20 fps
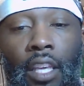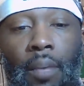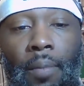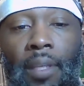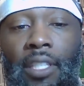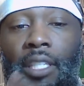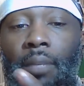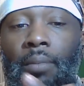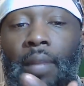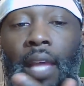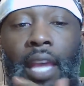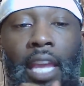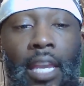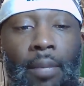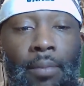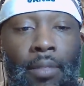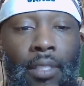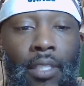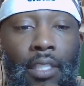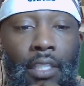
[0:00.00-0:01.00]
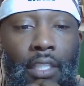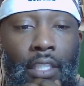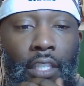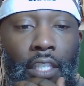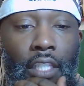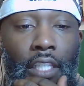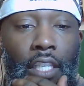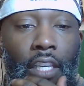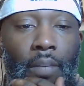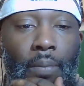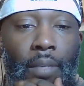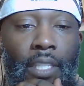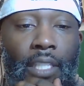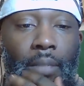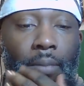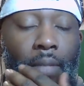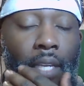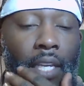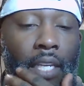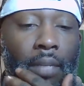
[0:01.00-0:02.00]
Give me some names. Give me
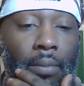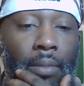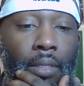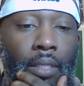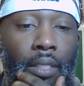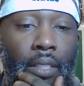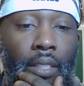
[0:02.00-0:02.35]
some names.